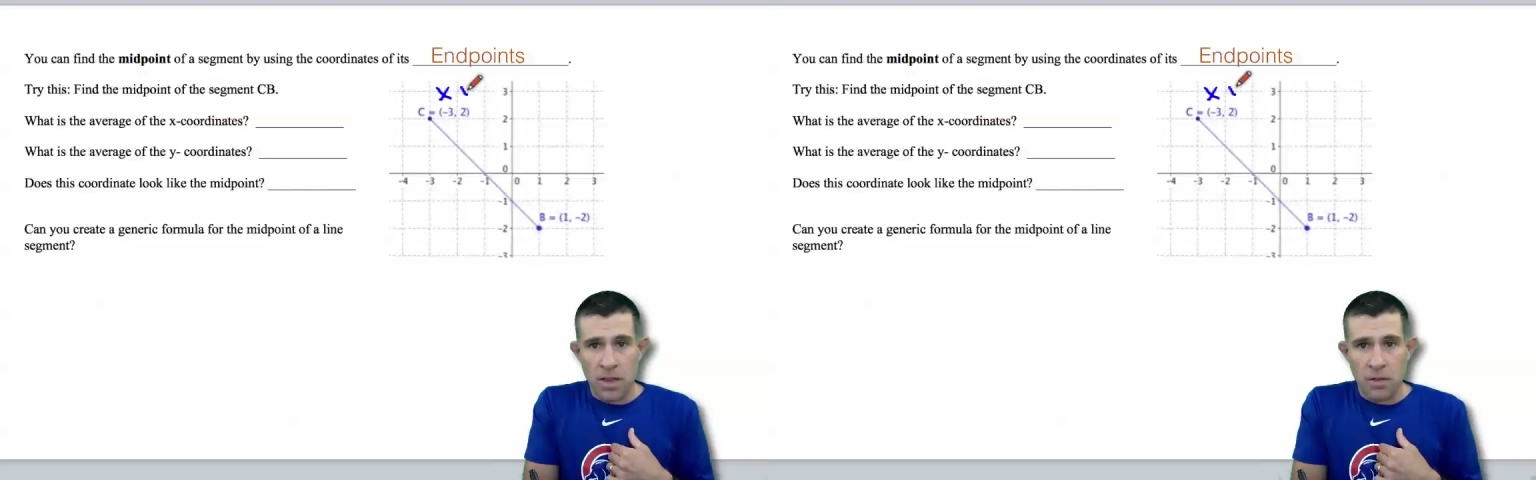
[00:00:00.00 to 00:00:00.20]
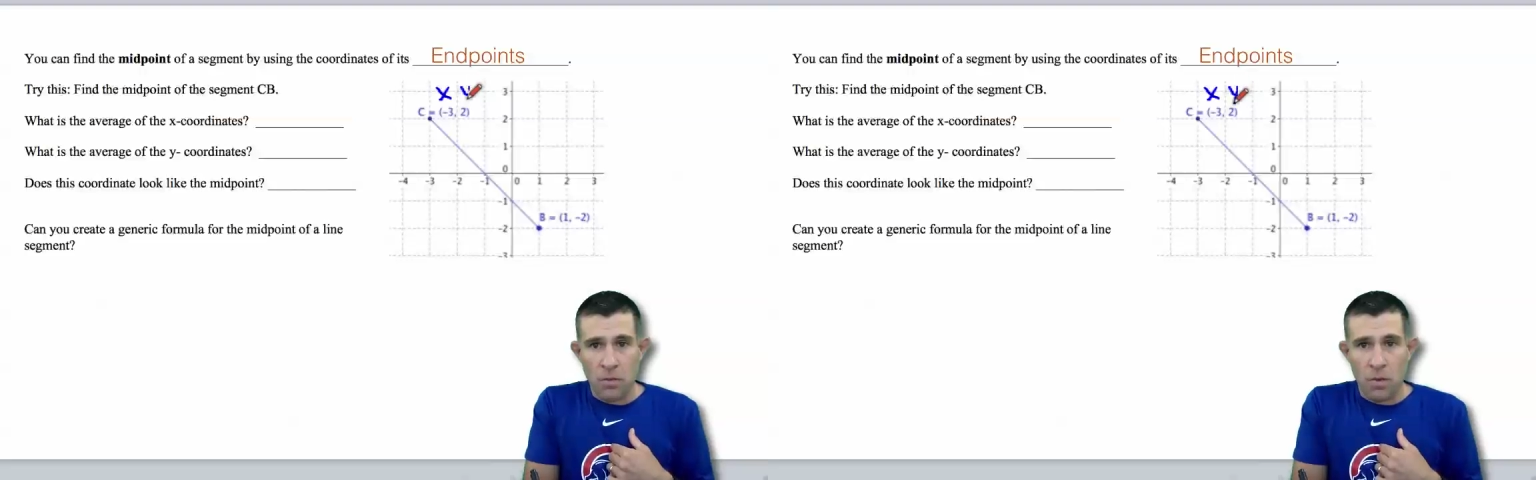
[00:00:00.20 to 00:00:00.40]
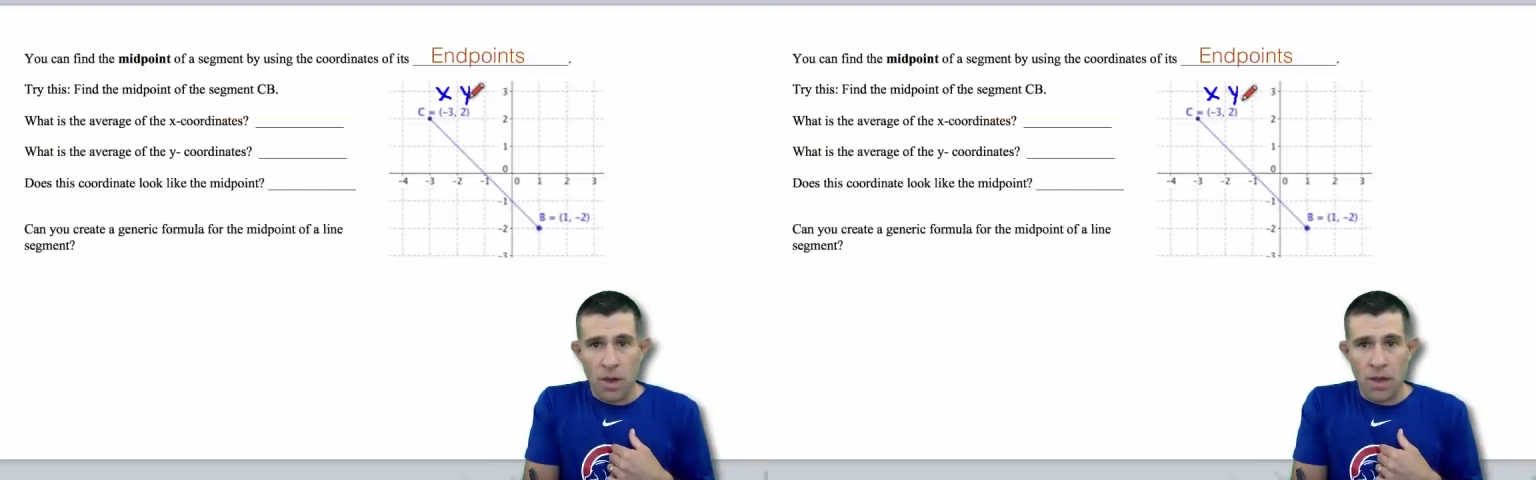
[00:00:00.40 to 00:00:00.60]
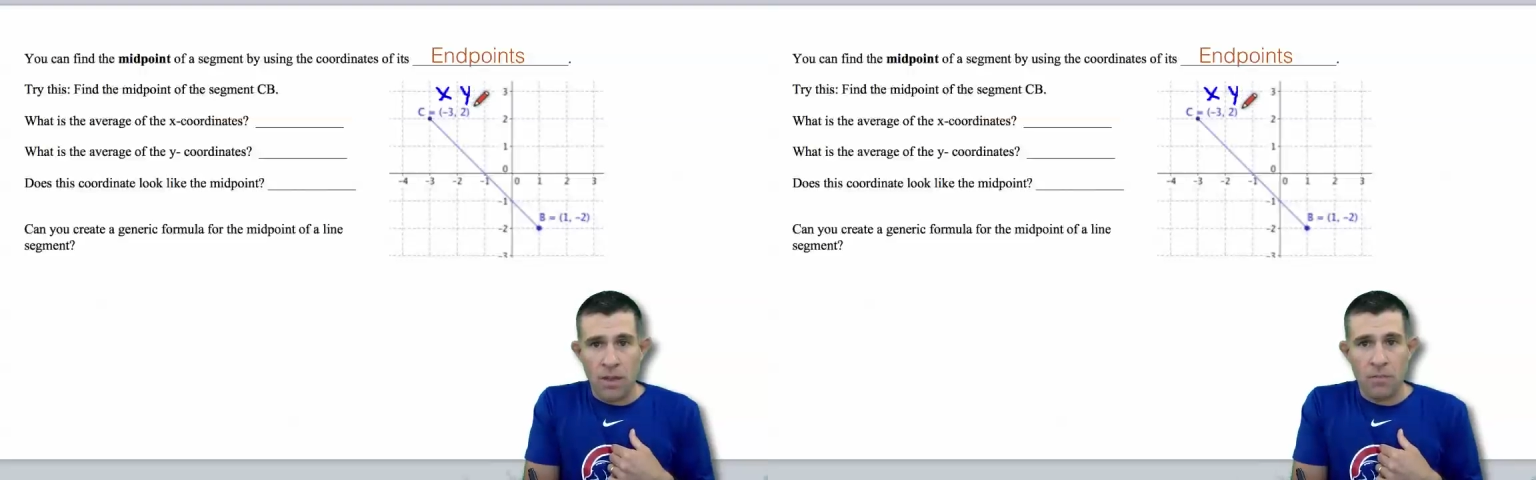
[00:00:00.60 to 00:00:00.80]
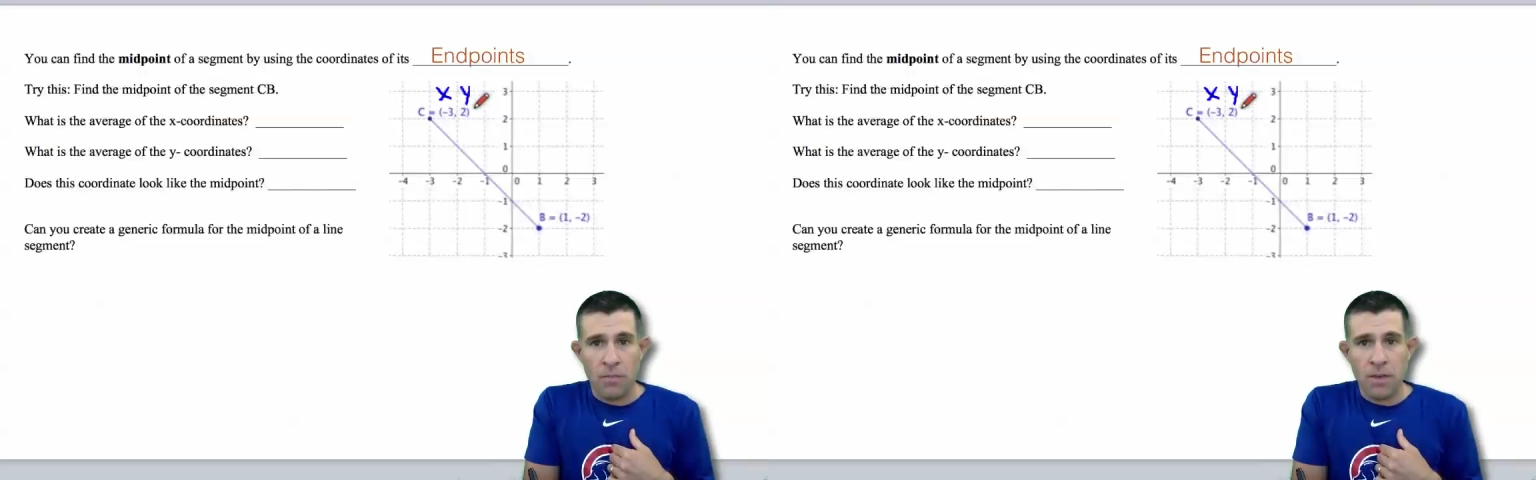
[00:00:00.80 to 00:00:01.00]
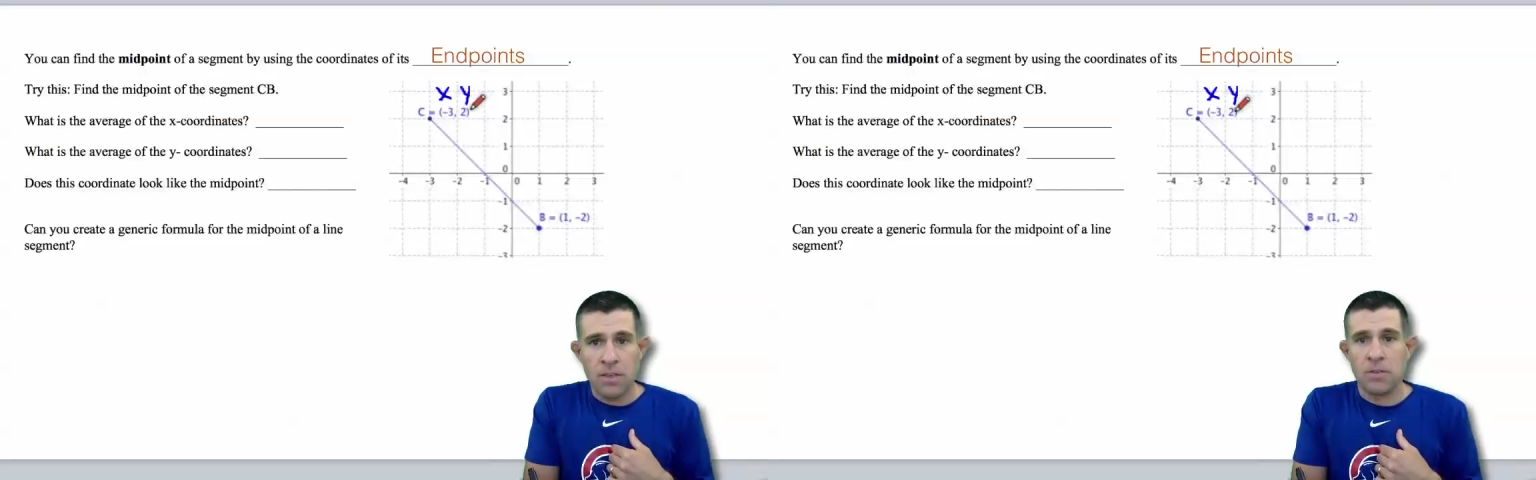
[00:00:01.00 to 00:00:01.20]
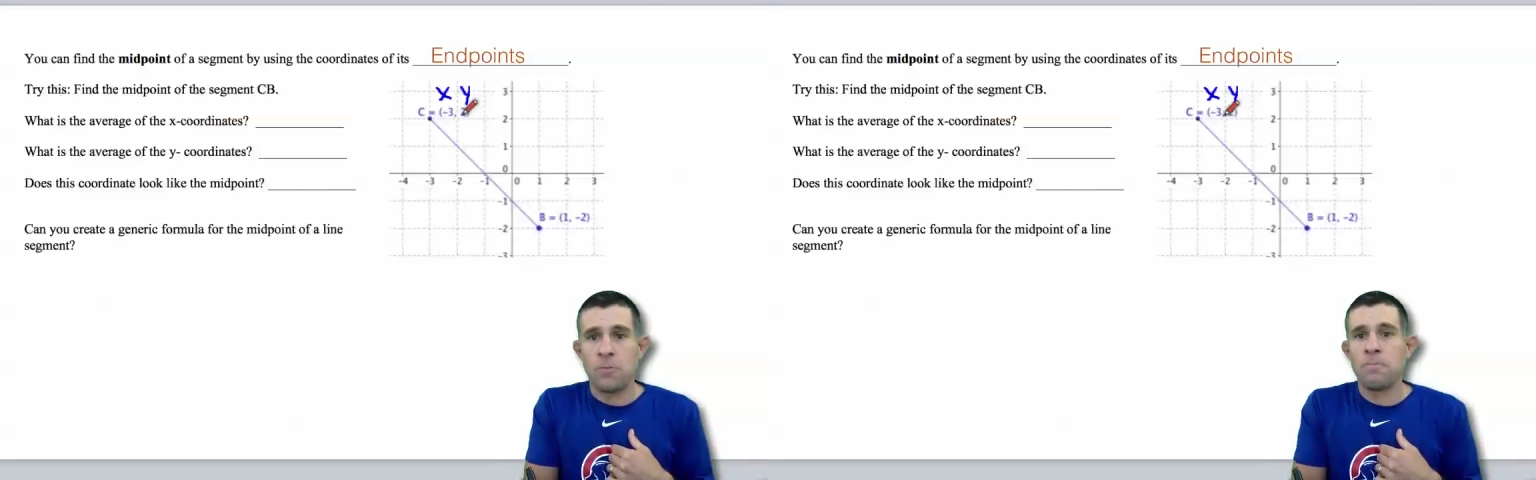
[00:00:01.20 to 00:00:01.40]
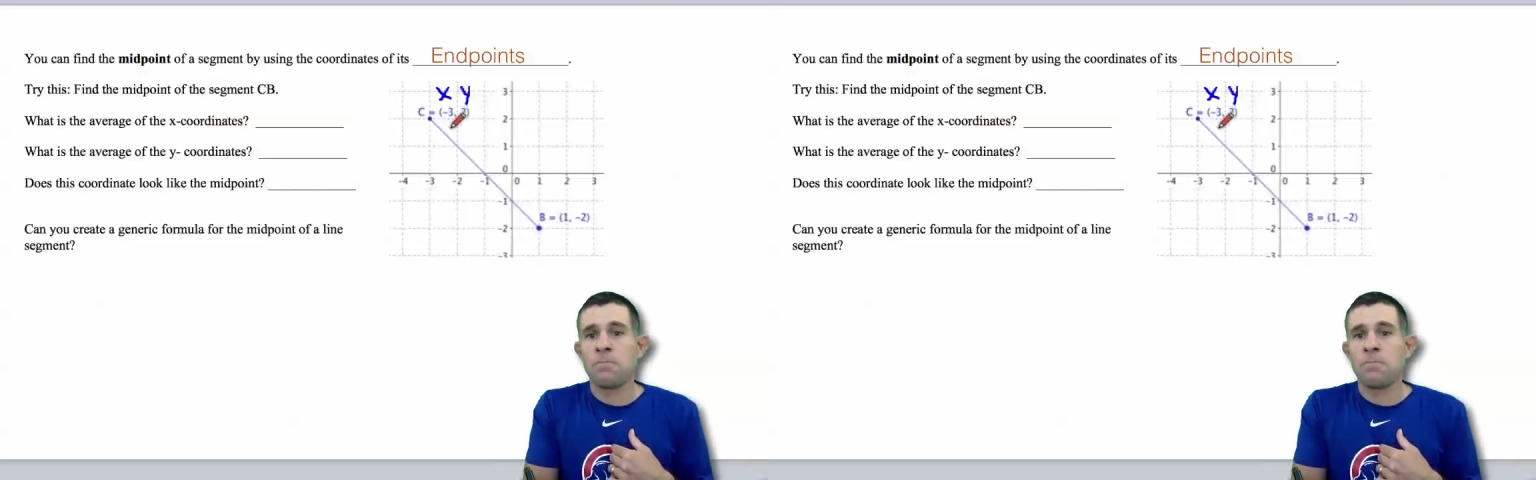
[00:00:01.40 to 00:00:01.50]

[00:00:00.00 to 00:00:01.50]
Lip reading: and Y is my 2.